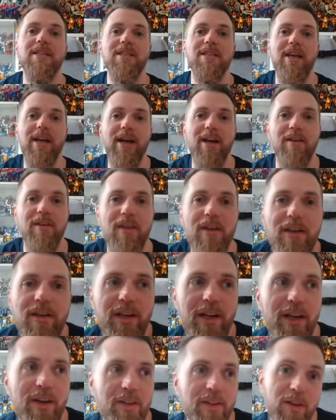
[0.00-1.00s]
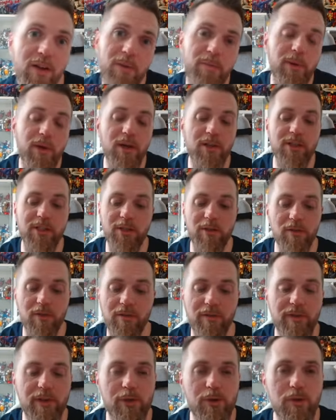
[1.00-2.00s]
set in the third party or
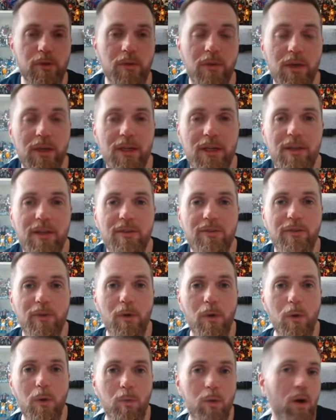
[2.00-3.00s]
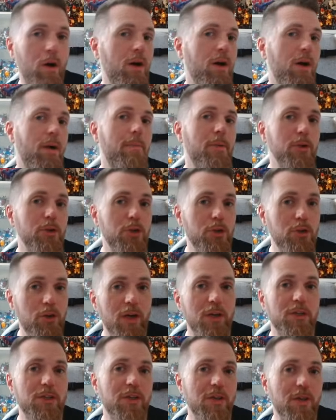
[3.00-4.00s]
official for what a
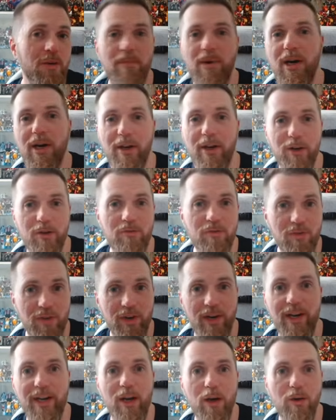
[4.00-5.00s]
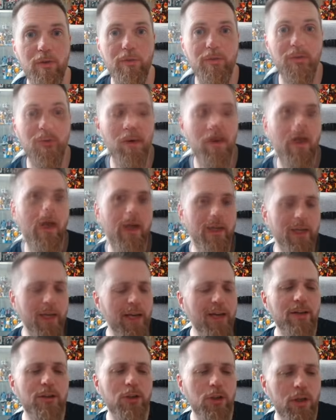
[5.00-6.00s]
Monstructor combiner could really go for.
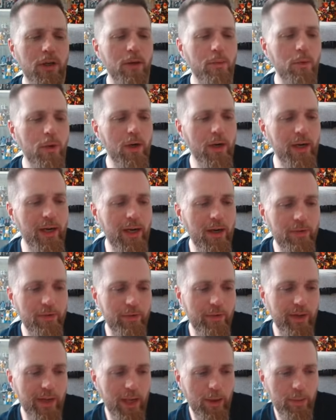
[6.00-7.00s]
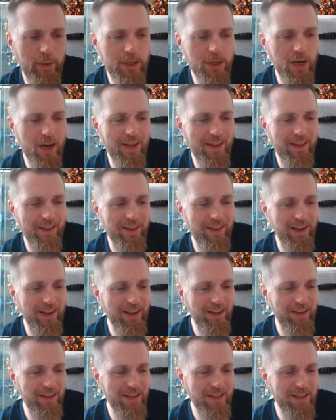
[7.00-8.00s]
Again, trying to work it out from the image, I
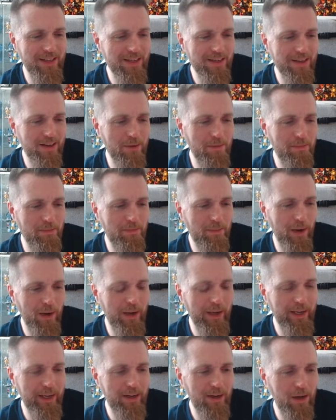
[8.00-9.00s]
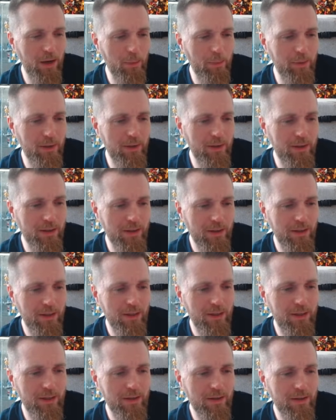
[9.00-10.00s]
think this is combined up.
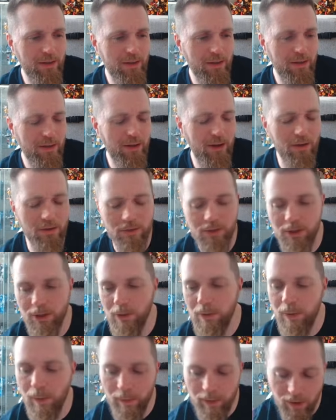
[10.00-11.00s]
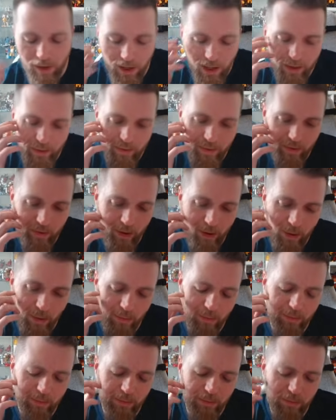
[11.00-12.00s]
Oh, Super Prime
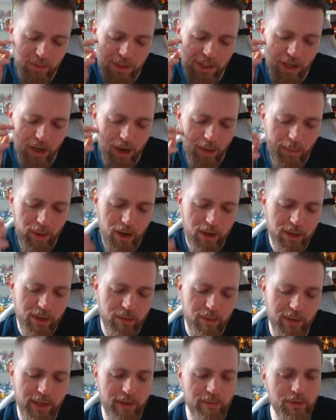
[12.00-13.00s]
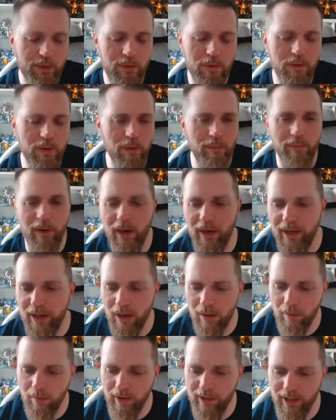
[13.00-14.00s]
from, was it Armada, when he was all combined
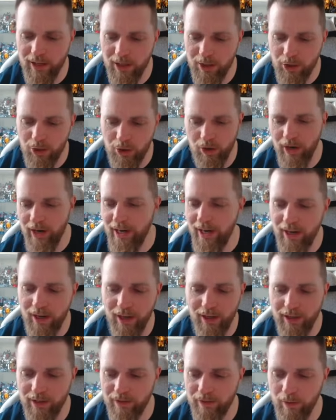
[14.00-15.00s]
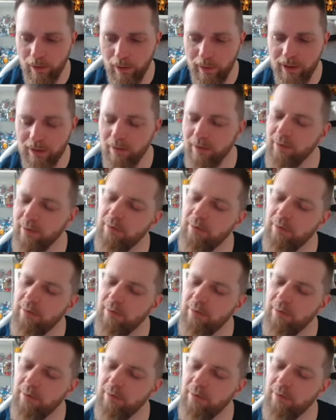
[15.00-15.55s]
up with his trailer, his 4-bits? Well, it